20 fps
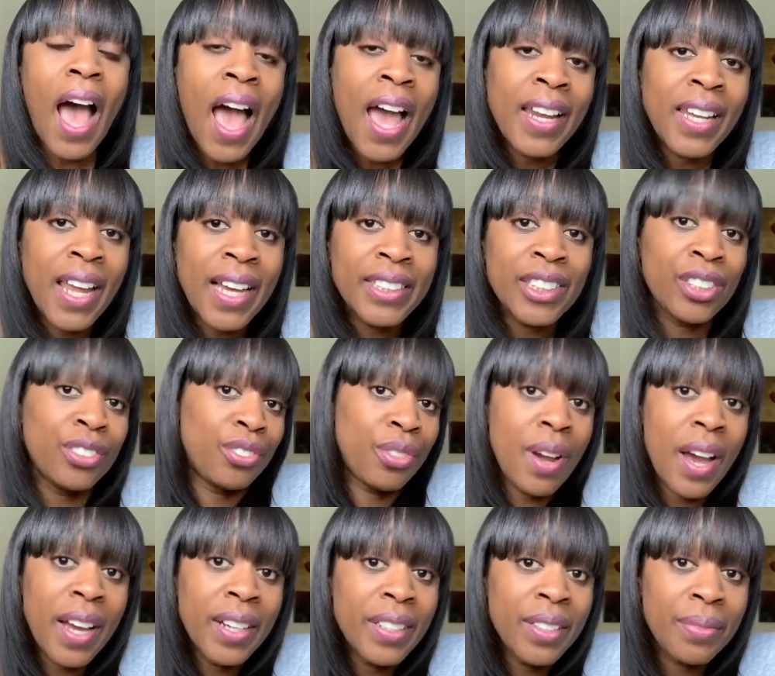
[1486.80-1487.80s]
like to
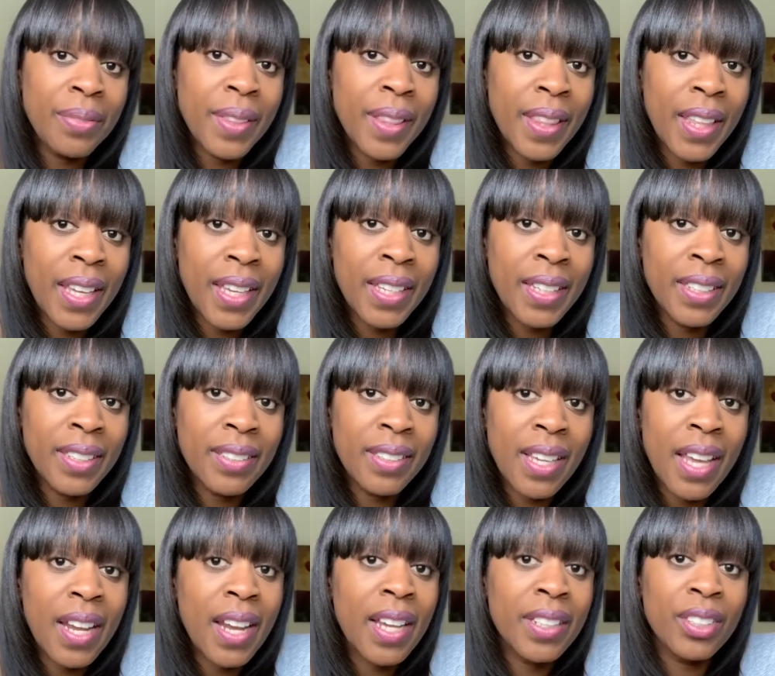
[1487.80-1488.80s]
try different things,
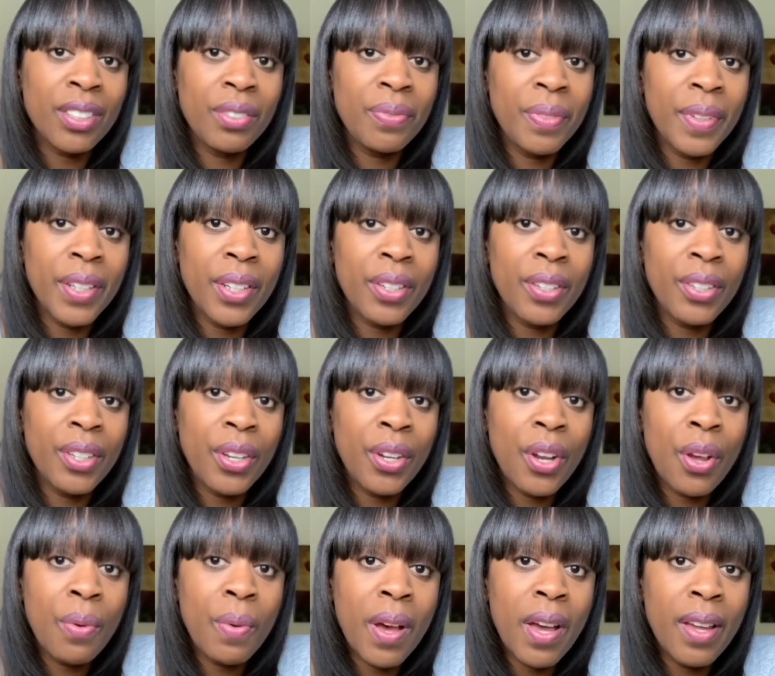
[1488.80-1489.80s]
and I just figured, you
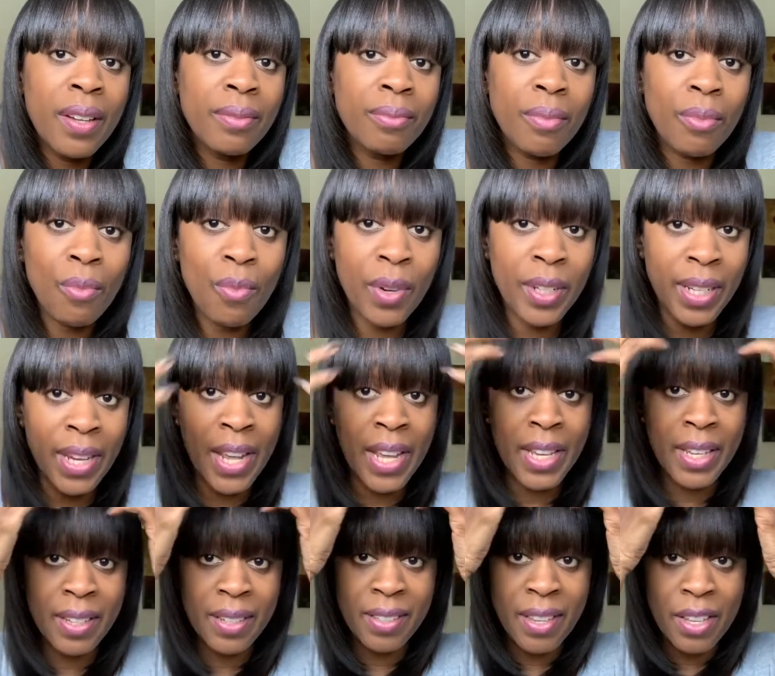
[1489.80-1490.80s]
know what, one day,
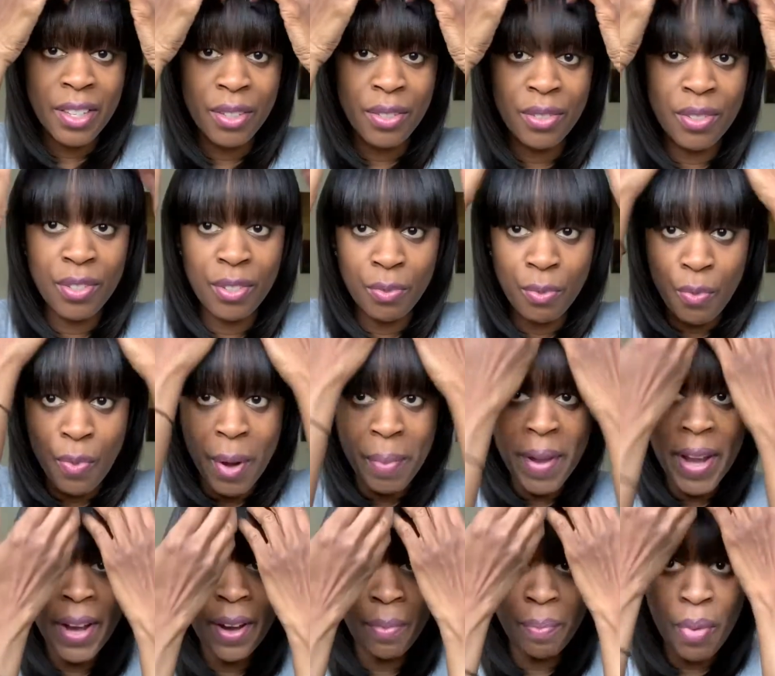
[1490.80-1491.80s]
because I used to wear my
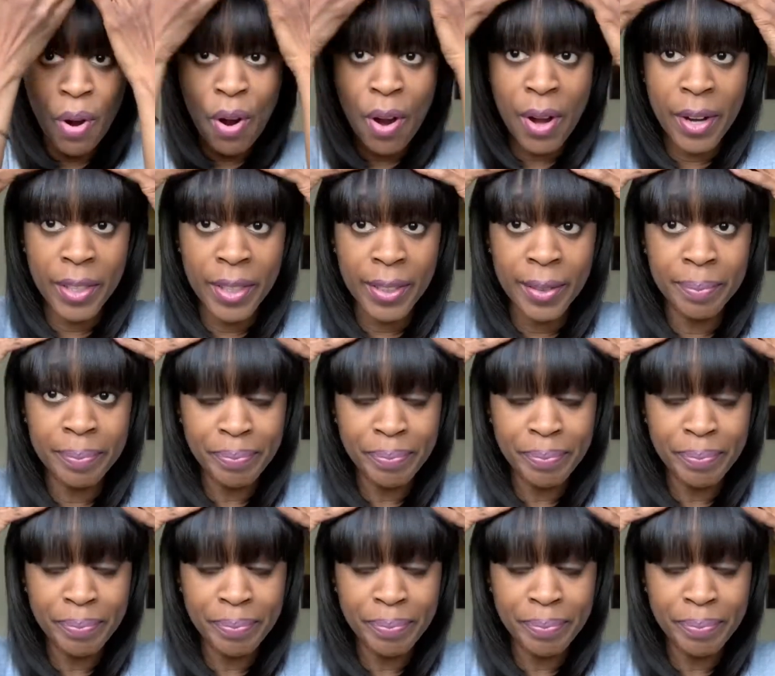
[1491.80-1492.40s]
hair parted